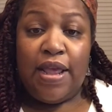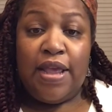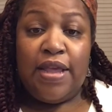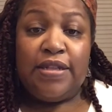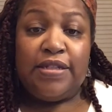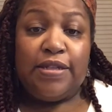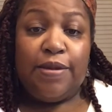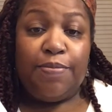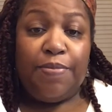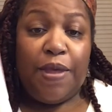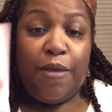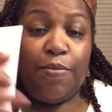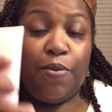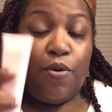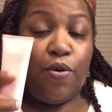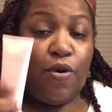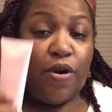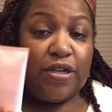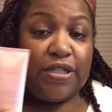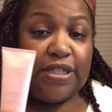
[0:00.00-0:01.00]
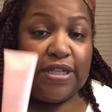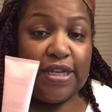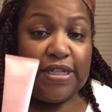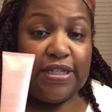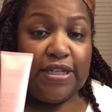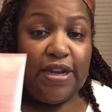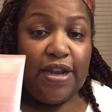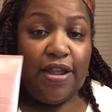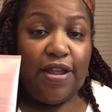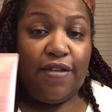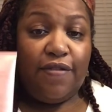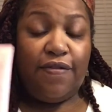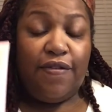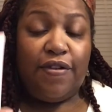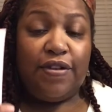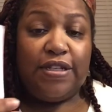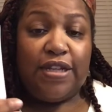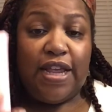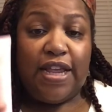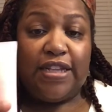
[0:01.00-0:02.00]
Some people who are sensitive
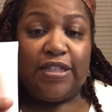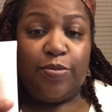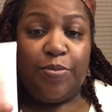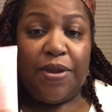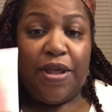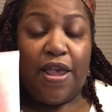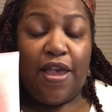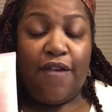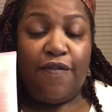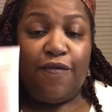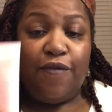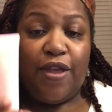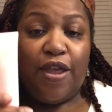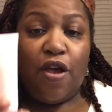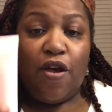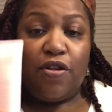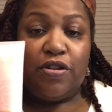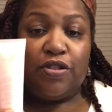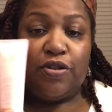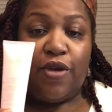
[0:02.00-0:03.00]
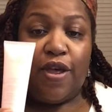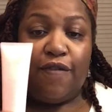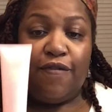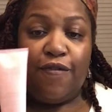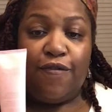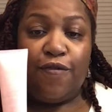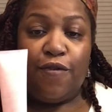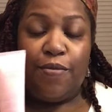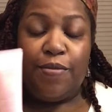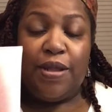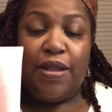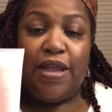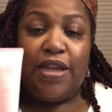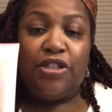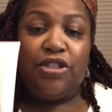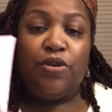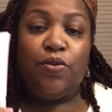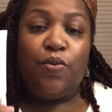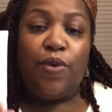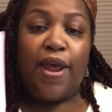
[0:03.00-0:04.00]
to SPF, we also have a
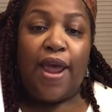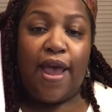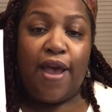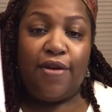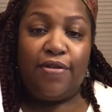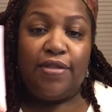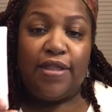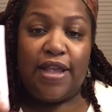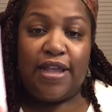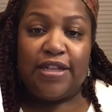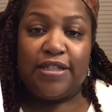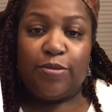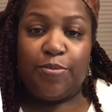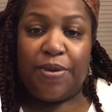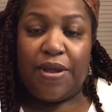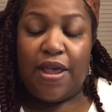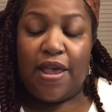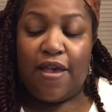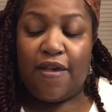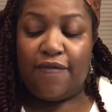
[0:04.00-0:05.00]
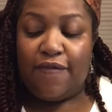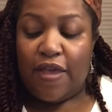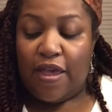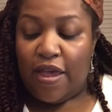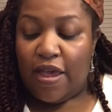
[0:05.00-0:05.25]
formulation without the SPF.